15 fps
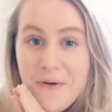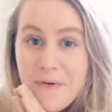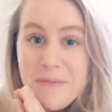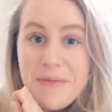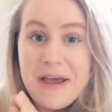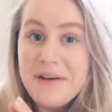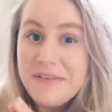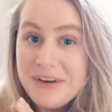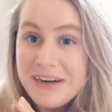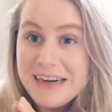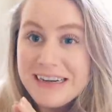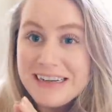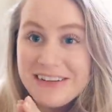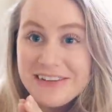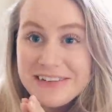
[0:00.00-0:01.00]
Oh my
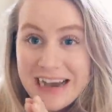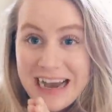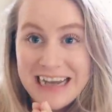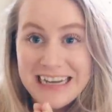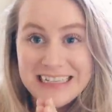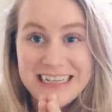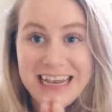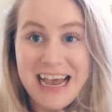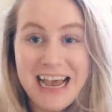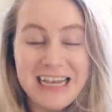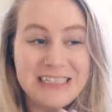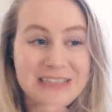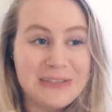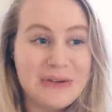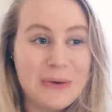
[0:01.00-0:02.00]
word, you guys,
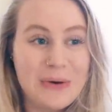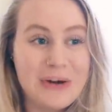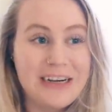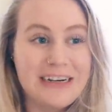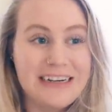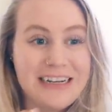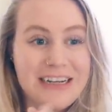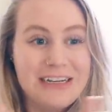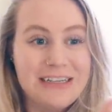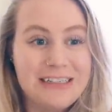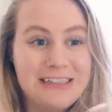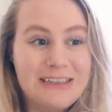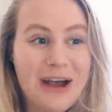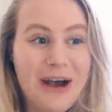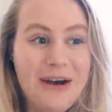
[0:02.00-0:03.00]
I scored
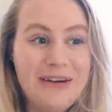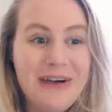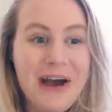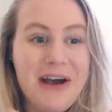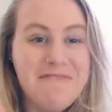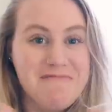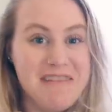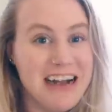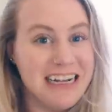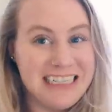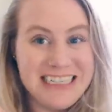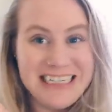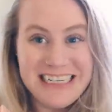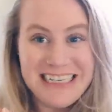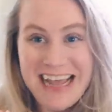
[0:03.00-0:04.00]
so
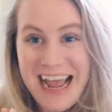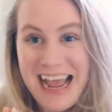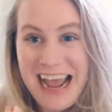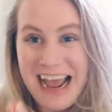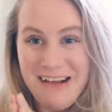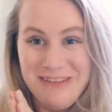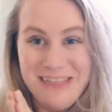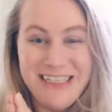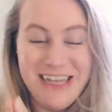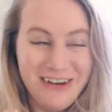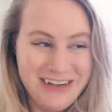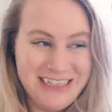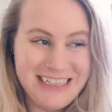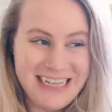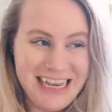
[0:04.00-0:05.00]
much today. I'm so
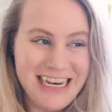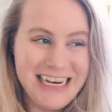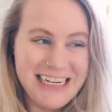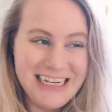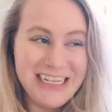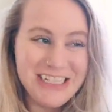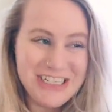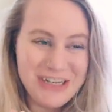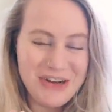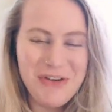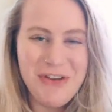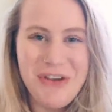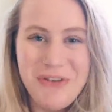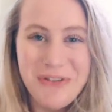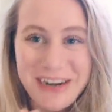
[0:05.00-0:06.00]
excited to show
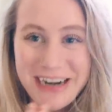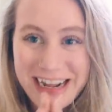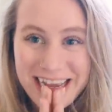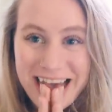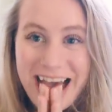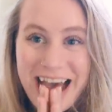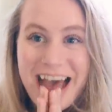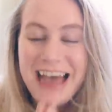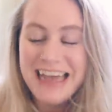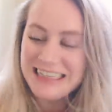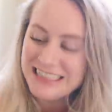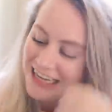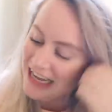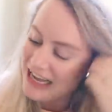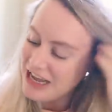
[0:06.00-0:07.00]
you what I got.
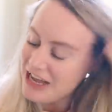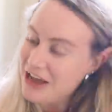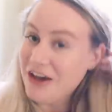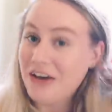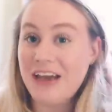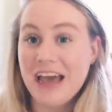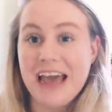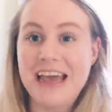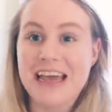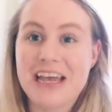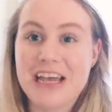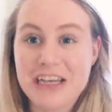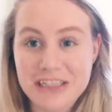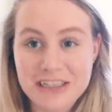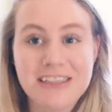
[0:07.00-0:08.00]
Okay,
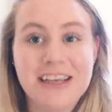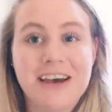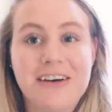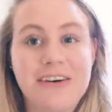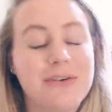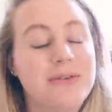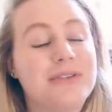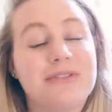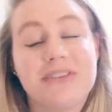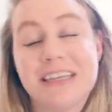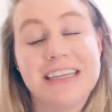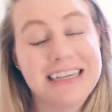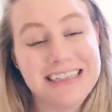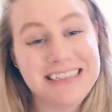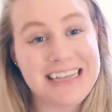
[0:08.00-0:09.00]
so it was a
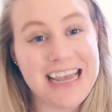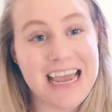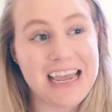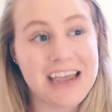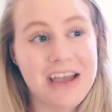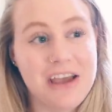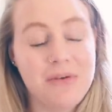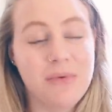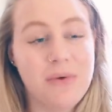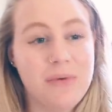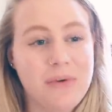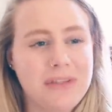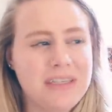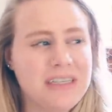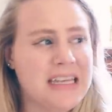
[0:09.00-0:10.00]
really good day. We
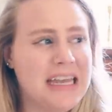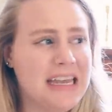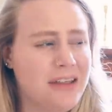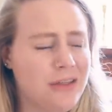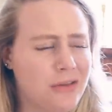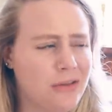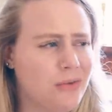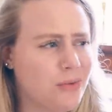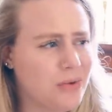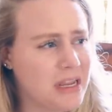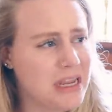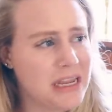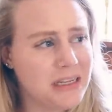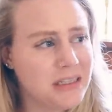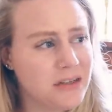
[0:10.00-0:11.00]
went to like
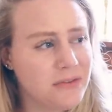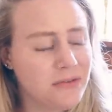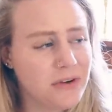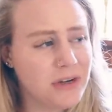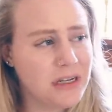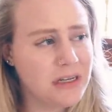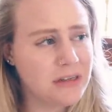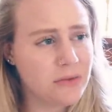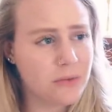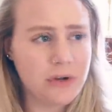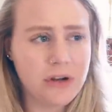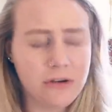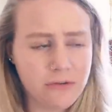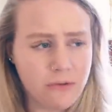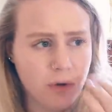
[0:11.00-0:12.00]
three
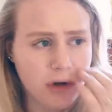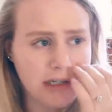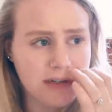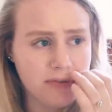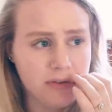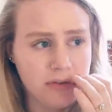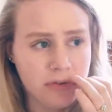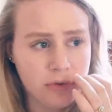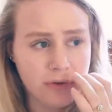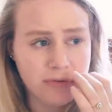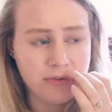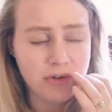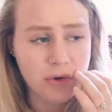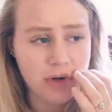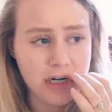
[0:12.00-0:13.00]
or four different thrift
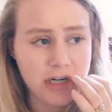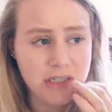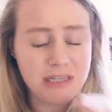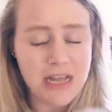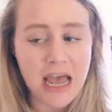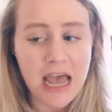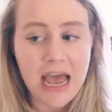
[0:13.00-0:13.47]
stores.